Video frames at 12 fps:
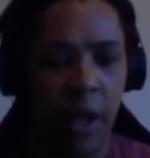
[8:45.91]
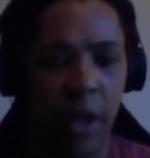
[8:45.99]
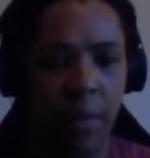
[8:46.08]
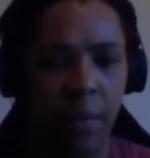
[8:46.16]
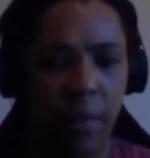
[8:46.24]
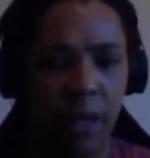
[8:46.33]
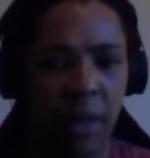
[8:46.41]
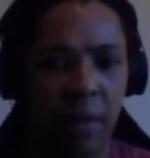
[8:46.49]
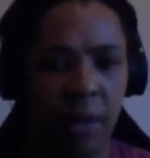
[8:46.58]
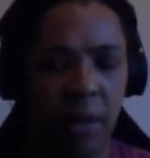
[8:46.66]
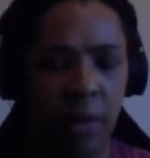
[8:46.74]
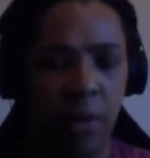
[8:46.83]
But I
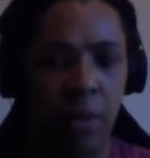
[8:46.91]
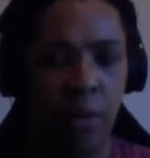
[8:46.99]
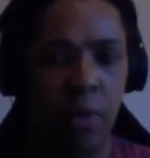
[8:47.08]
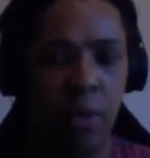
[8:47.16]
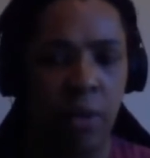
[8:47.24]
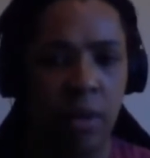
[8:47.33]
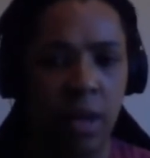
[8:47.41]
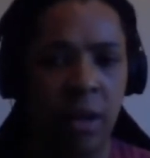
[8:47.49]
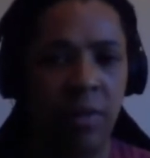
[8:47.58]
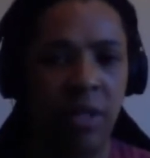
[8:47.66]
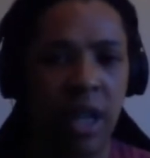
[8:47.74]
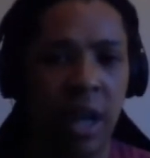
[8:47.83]
mean, with
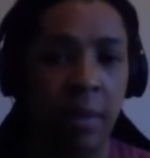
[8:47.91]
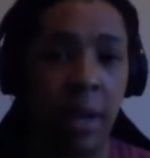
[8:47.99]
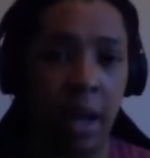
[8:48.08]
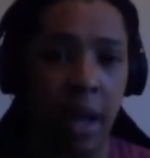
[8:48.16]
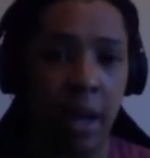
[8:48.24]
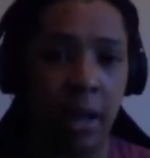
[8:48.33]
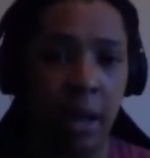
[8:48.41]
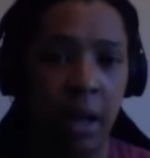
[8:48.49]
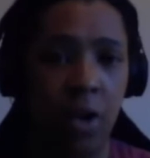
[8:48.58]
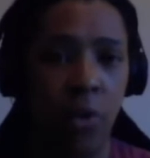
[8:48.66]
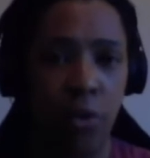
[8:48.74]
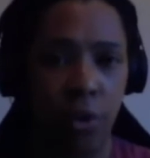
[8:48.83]
every time
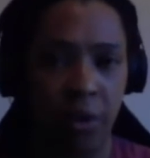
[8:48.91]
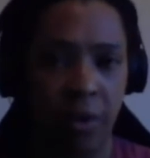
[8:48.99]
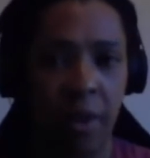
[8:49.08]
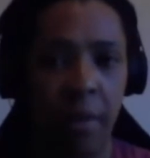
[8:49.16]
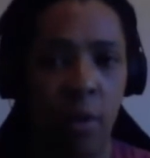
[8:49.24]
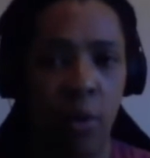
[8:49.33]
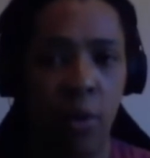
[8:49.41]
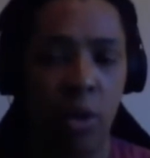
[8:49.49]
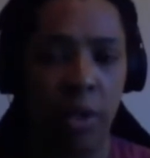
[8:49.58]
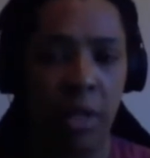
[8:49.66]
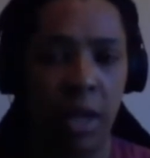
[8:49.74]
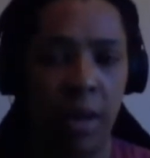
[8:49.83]
I go to the famine walks,